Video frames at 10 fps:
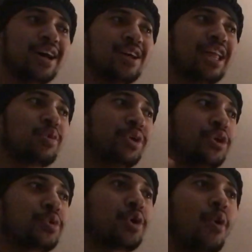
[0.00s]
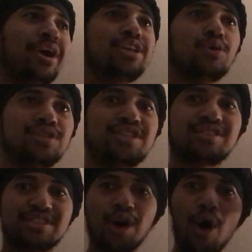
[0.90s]
Like when you go on those
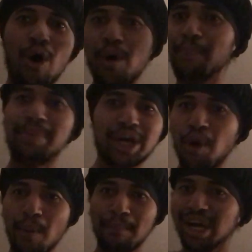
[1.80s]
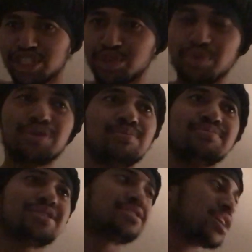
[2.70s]
tall, big old
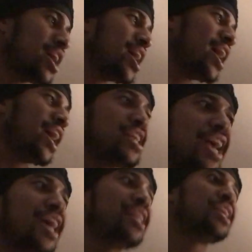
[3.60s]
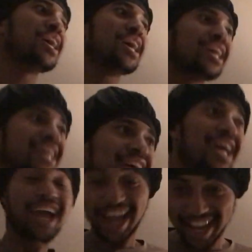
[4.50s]
mushrooms, and then
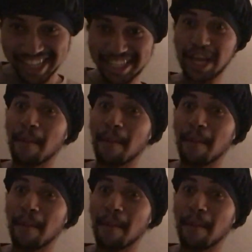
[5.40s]
and it's like